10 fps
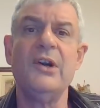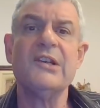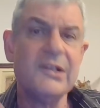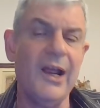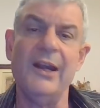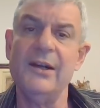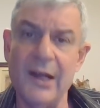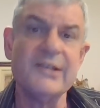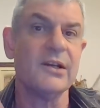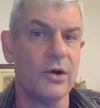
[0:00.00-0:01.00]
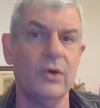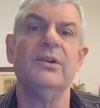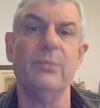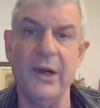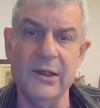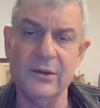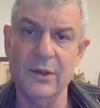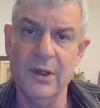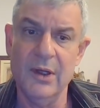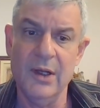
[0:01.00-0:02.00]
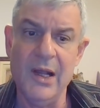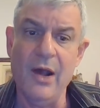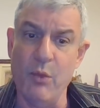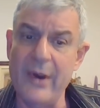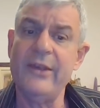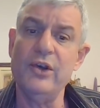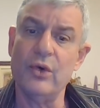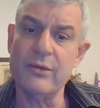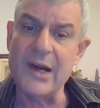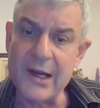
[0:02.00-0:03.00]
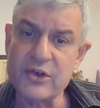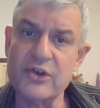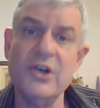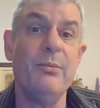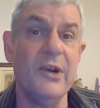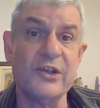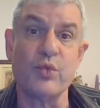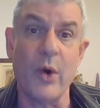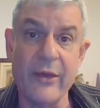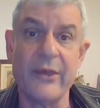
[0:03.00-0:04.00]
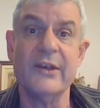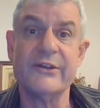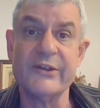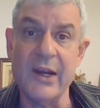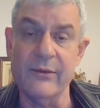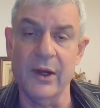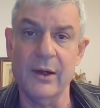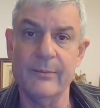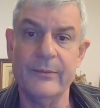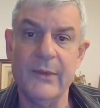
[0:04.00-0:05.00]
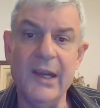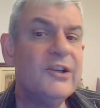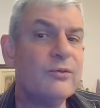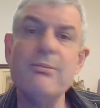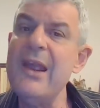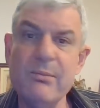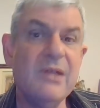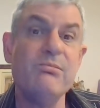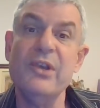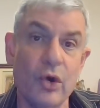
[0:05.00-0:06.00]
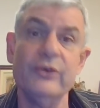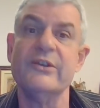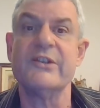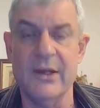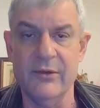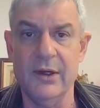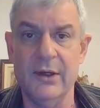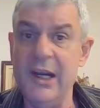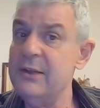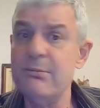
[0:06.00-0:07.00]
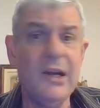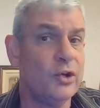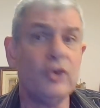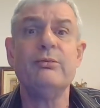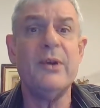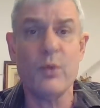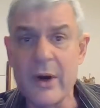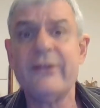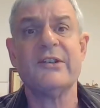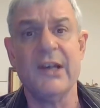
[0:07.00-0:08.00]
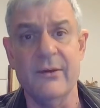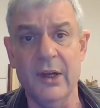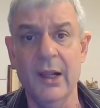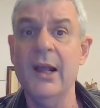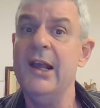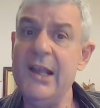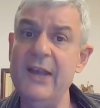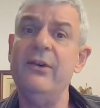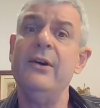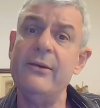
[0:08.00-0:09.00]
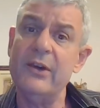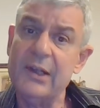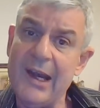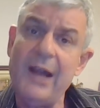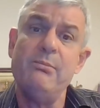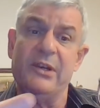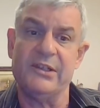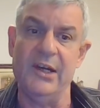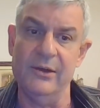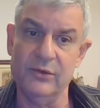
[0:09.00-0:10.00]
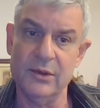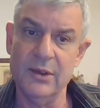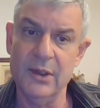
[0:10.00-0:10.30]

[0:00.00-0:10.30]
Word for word: honestly analyze and contemplate whether your relationship is worth saving. It may be beyond saving. It may not be worth saving, even if it can be saved.